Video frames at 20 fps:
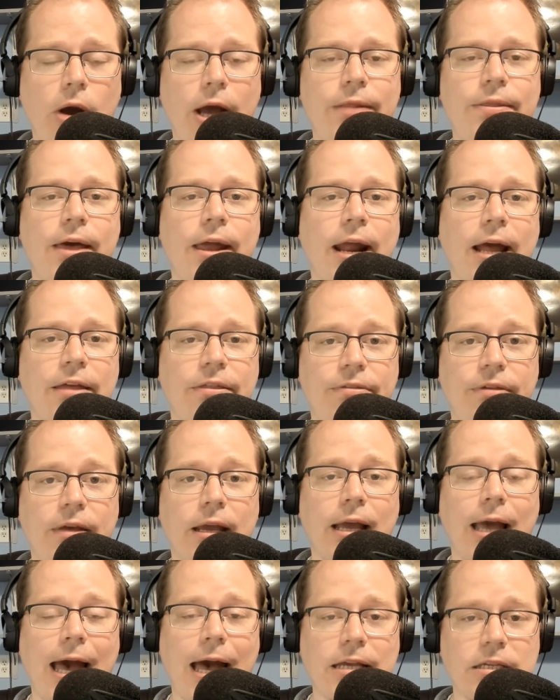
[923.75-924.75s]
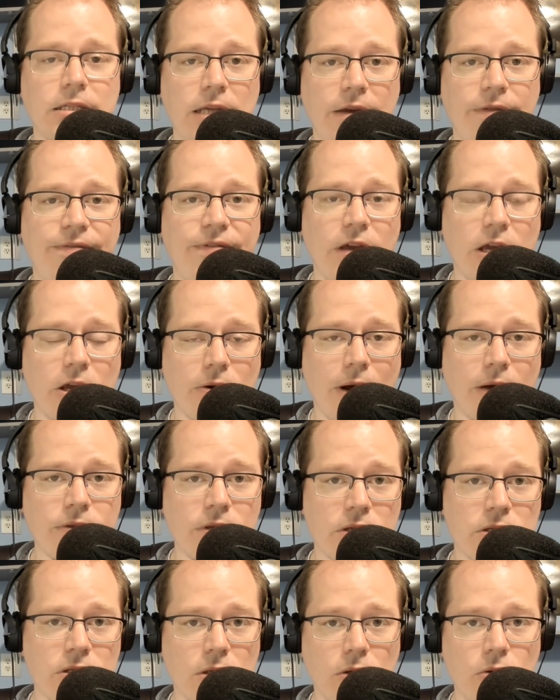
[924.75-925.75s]
And then I think as they figure out
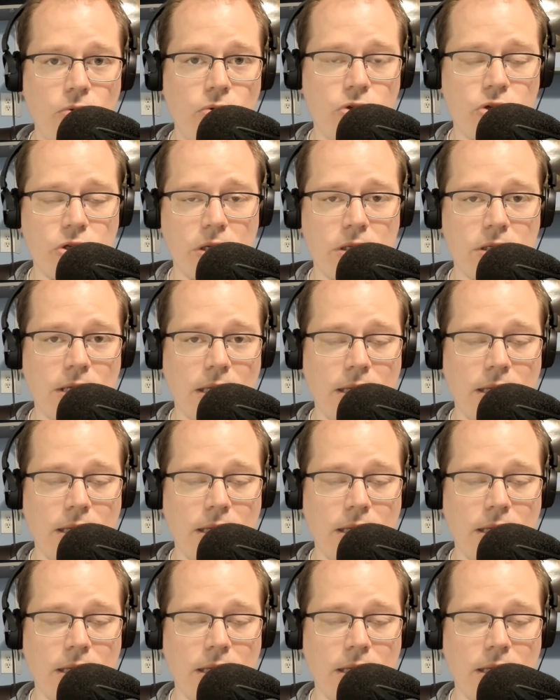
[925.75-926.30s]
the solutions